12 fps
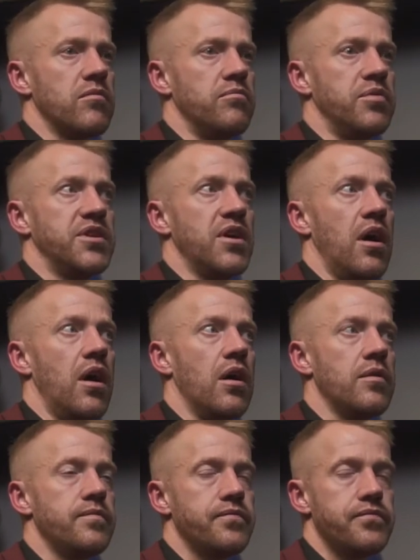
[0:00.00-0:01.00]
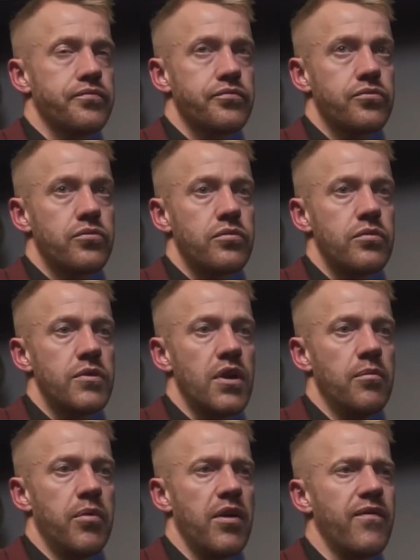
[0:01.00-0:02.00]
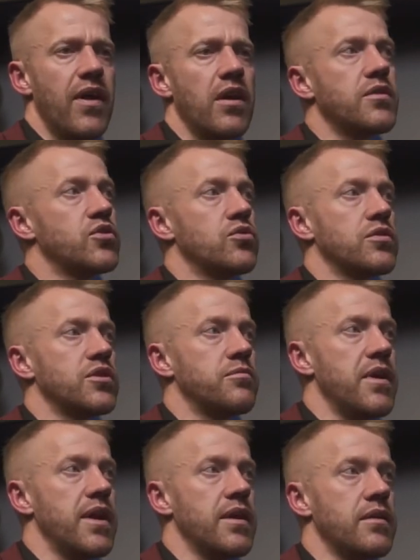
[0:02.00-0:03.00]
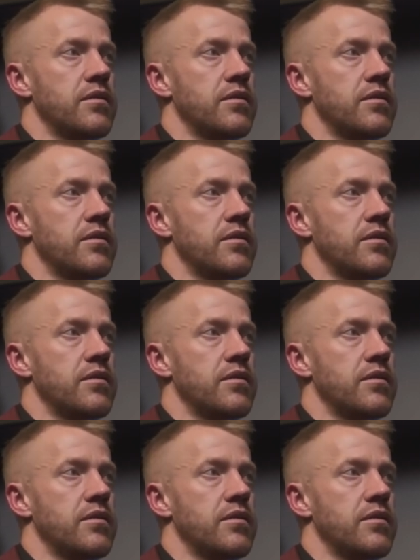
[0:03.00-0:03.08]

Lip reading: bizarre. But I felt like he was talking to me.